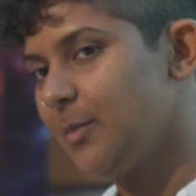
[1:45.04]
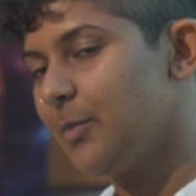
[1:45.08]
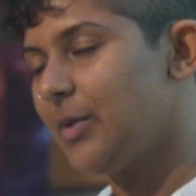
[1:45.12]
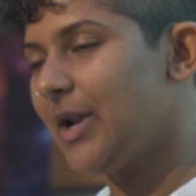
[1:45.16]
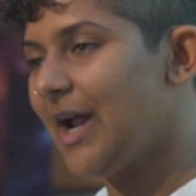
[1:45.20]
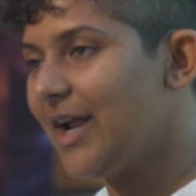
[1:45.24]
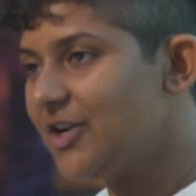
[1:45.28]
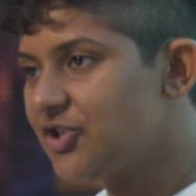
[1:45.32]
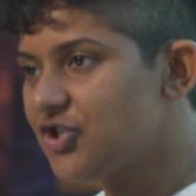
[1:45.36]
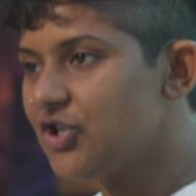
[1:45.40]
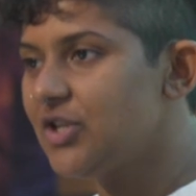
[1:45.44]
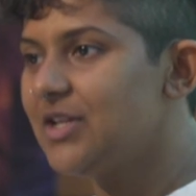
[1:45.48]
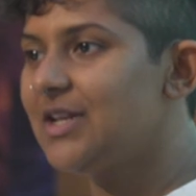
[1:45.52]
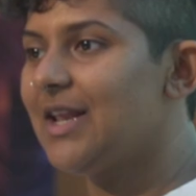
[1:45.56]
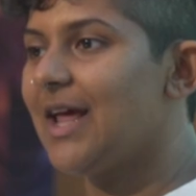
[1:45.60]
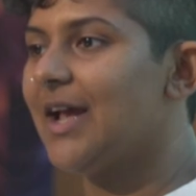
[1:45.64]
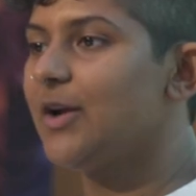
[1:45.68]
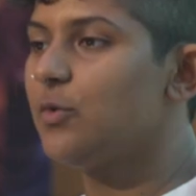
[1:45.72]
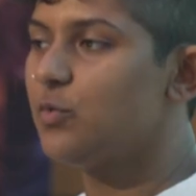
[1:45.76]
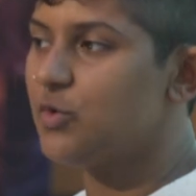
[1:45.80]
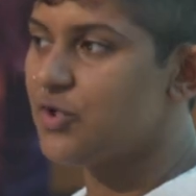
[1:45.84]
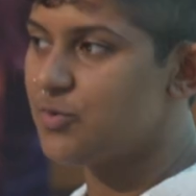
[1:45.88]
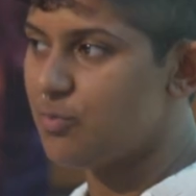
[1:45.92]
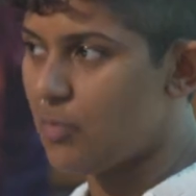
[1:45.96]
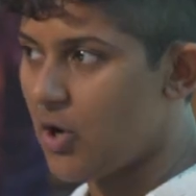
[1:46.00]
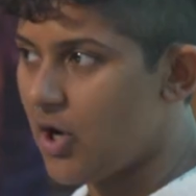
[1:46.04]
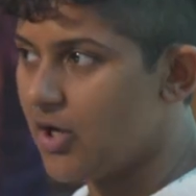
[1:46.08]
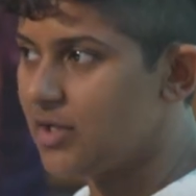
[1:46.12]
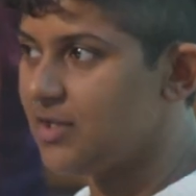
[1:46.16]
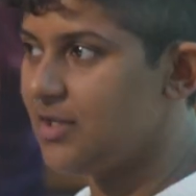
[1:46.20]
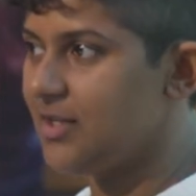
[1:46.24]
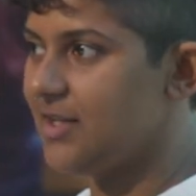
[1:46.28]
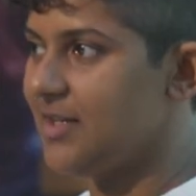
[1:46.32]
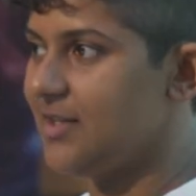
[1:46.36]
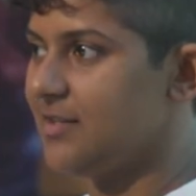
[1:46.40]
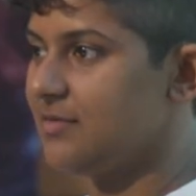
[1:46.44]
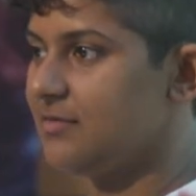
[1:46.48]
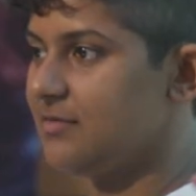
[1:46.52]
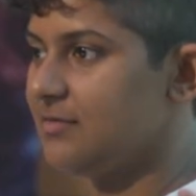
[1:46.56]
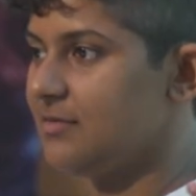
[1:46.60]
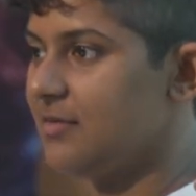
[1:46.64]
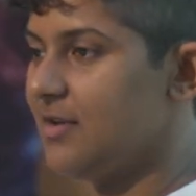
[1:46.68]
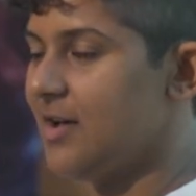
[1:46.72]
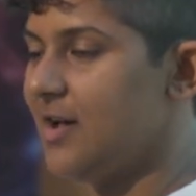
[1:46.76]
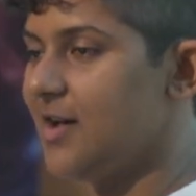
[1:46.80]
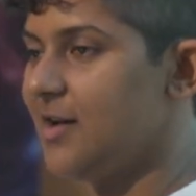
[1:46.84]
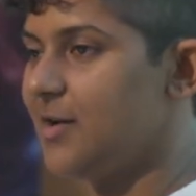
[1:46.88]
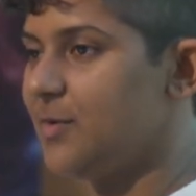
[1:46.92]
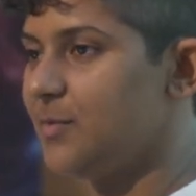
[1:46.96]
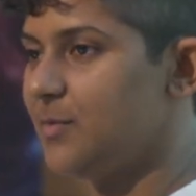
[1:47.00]
But actually, language modeling
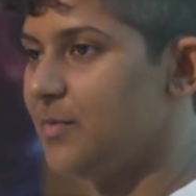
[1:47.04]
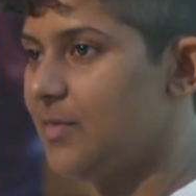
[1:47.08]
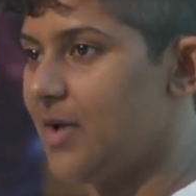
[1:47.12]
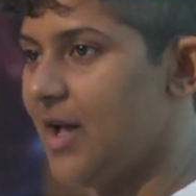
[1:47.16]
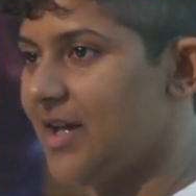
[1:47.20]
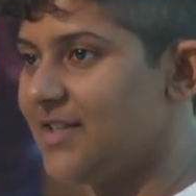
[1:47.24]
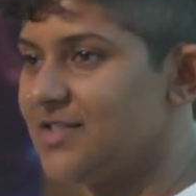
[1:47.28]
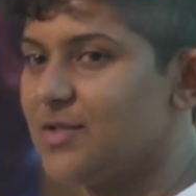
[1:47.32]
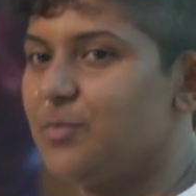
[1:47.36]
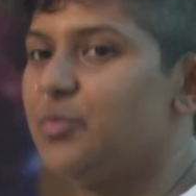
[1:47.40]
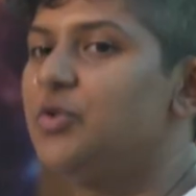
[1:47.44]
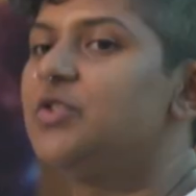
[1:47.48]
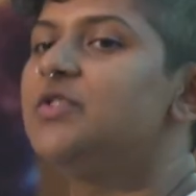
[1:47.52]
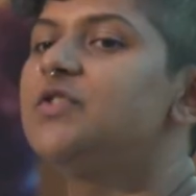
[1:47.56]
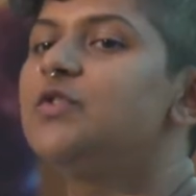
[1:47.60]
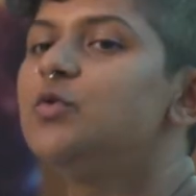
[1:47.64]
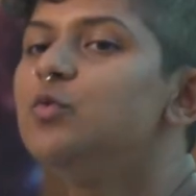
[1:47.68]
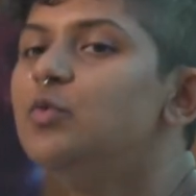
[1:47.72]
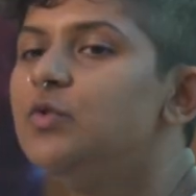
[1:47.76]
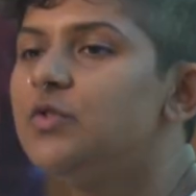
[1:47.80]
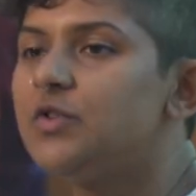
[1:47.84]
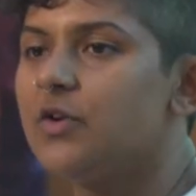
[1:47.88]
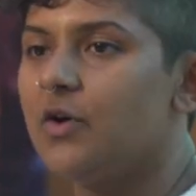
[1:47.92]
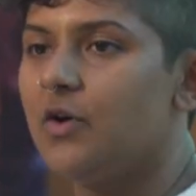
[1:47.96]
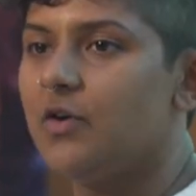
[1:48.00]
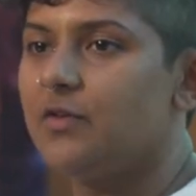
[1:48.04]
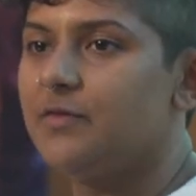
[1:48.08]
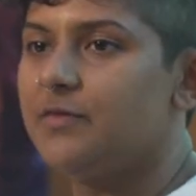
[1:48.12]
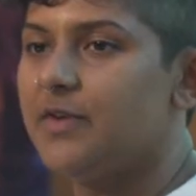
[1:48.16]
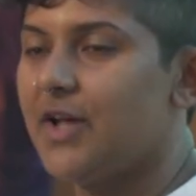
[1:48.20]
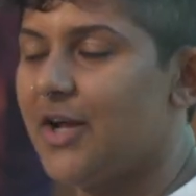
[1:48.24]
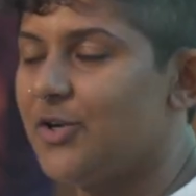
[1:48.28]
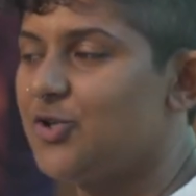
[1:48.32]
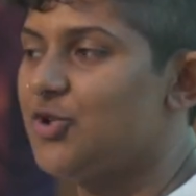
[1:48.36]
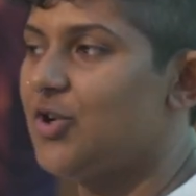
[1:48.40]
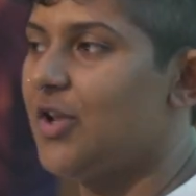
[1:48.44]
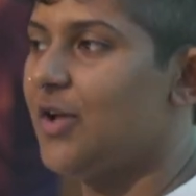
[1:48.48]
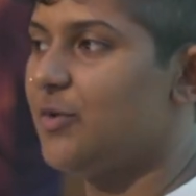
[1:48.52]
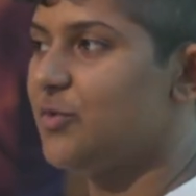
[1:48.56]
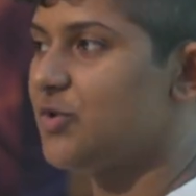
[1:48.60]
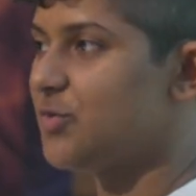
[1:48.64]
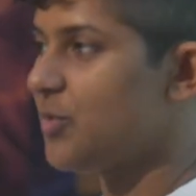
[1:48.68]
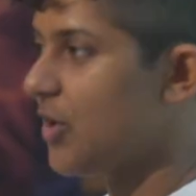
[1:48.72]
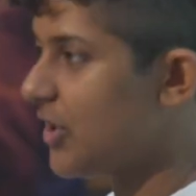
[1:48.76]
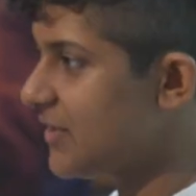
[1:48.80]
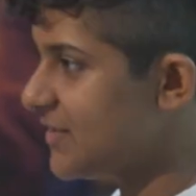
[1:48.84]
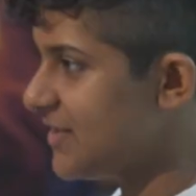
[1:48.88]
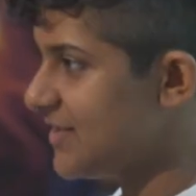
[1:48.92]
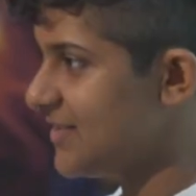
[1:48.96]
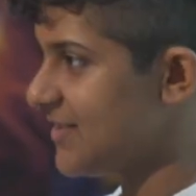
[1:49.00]
as a pursuit of natural language
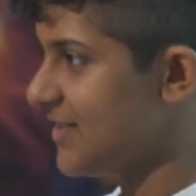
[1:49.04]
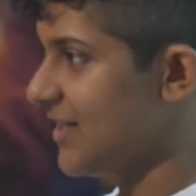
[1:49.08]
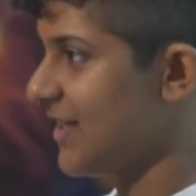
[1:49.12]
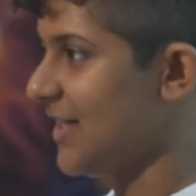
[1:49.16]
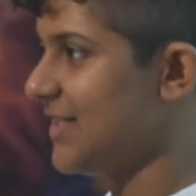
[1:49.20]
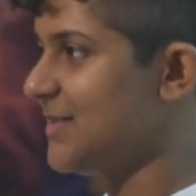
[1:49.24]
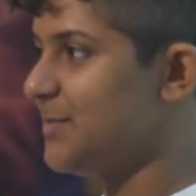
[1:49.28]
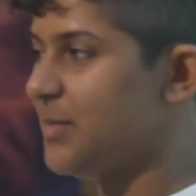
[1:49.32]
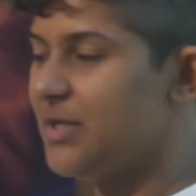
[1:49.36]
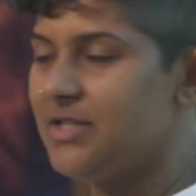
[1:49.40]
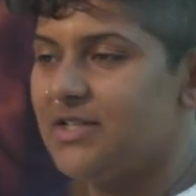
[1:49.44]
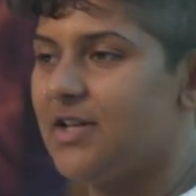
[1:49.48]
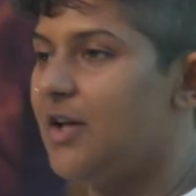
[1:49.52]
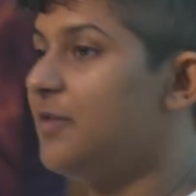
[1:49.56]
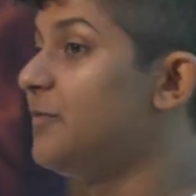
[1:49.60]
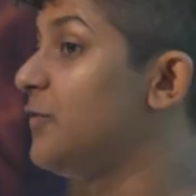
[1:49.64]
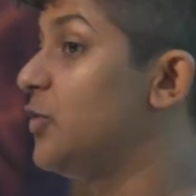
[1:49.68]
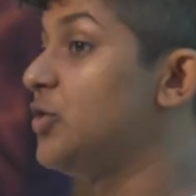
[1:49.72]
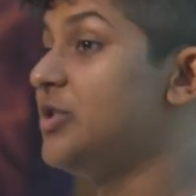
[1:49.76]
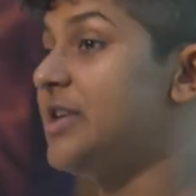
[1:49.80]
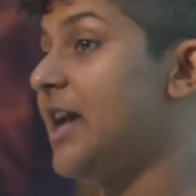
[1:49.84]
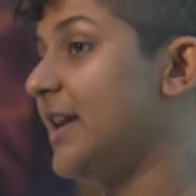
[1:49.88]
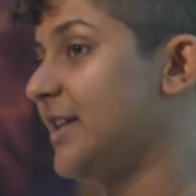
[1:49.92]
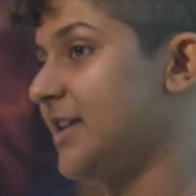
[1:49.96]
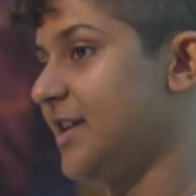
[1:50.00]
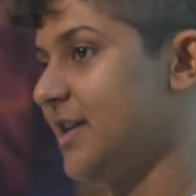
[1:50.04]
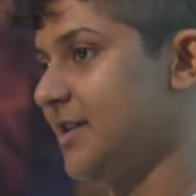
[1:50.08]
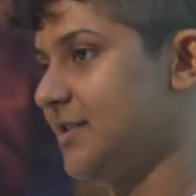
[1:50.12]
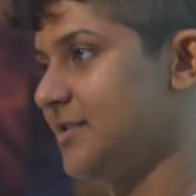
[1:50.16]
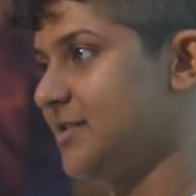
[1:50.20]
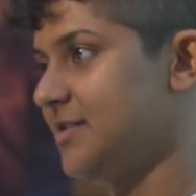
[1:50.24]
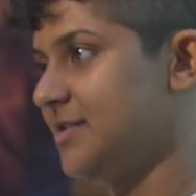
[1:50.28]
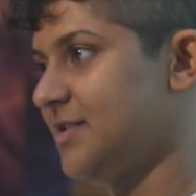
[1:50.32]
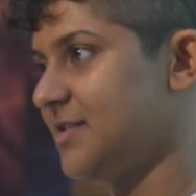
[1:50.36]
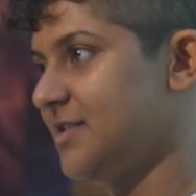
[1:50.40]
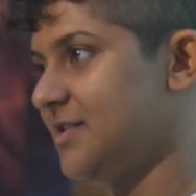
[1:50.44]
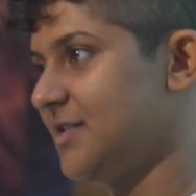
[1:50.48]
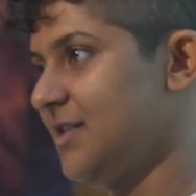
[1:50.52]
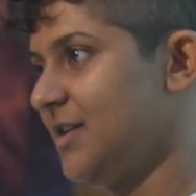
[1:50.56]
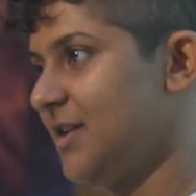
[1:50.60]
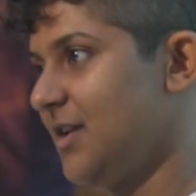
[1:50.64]
processing has been done for decades,